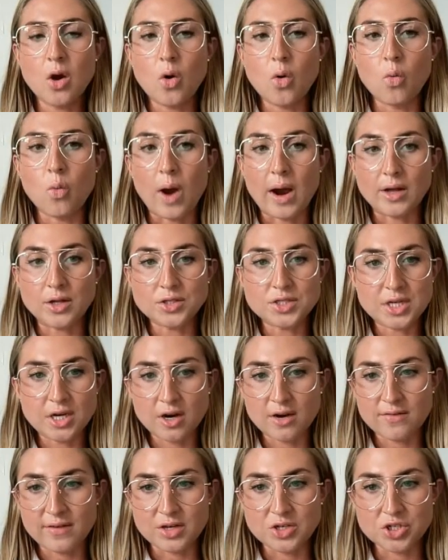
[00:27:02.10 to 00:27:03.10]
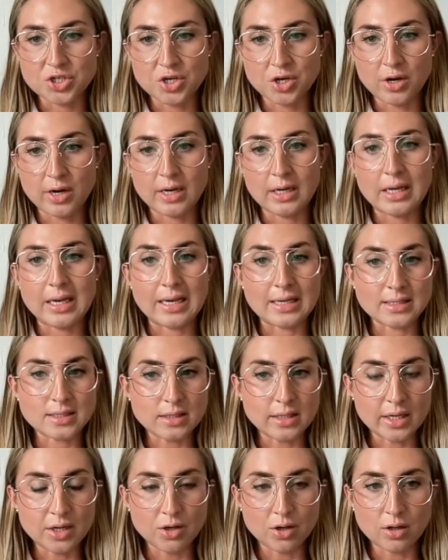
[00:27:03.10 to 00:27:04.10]
While tariff engineering is
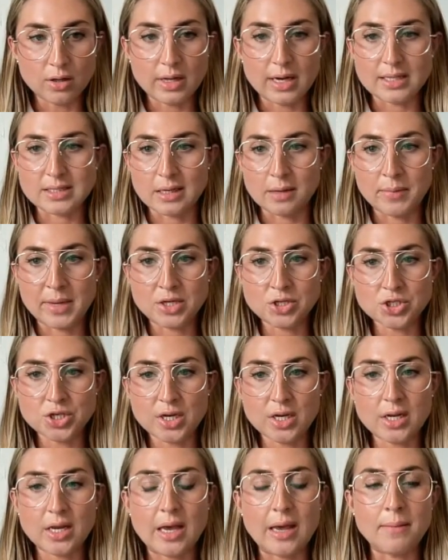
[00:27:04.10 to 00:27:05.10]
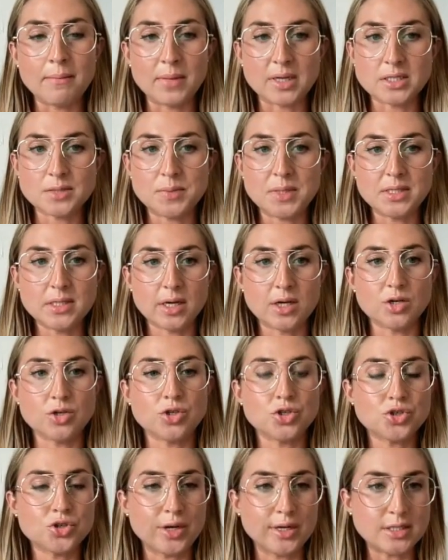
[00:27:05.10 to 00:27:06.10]
legal, as I mentioned, it must be
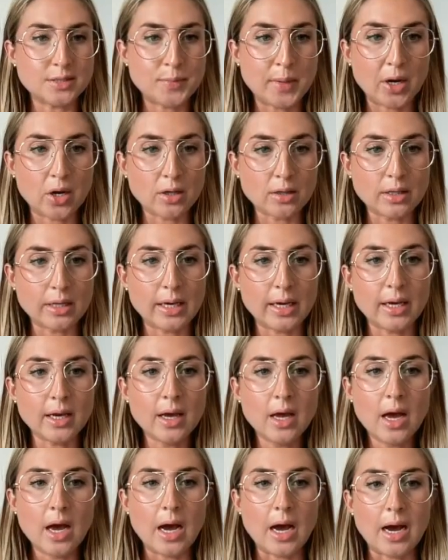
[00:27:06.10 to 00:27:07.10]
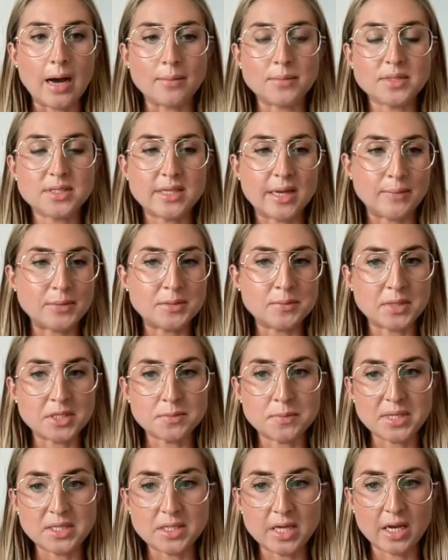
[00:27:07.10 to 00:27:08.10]
done transparently. Steps must
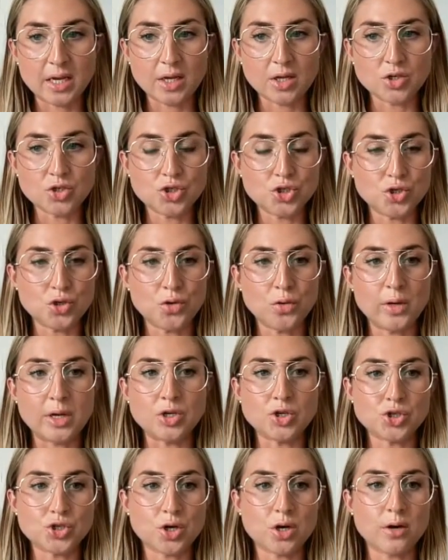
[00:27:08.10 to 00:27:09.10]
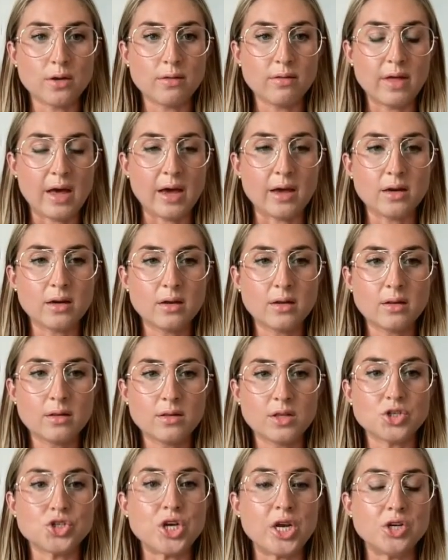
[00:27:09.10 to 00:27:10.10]
be taken to ensure that
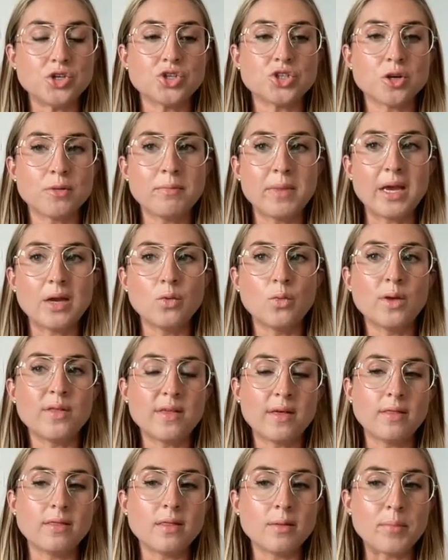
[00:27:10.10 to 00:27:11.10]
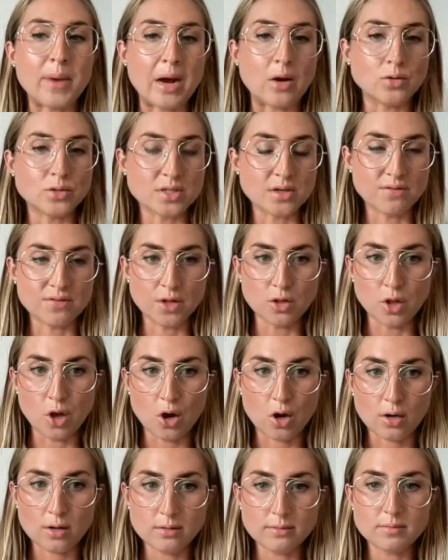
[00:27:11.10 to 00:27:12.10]
the changes are made within the bounds of the
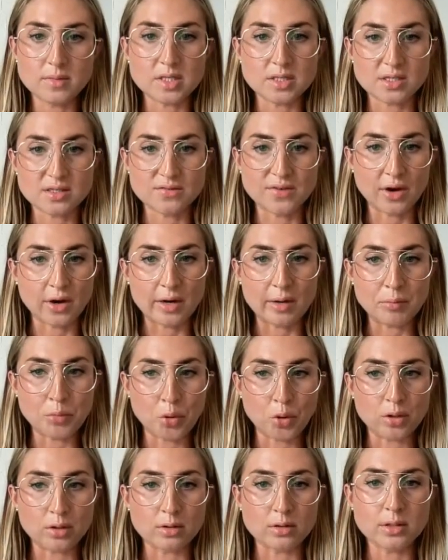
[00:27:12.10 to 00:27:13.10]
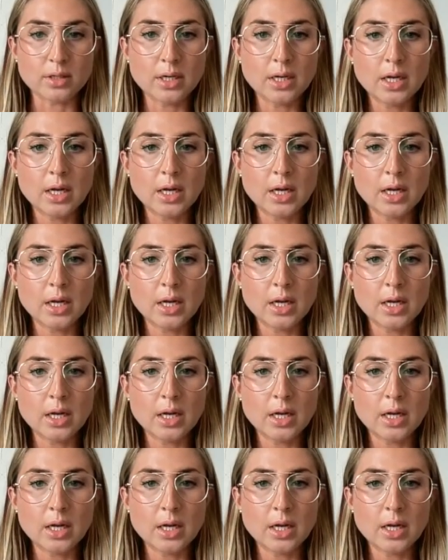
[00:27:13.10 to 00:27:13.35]
law. This is very important.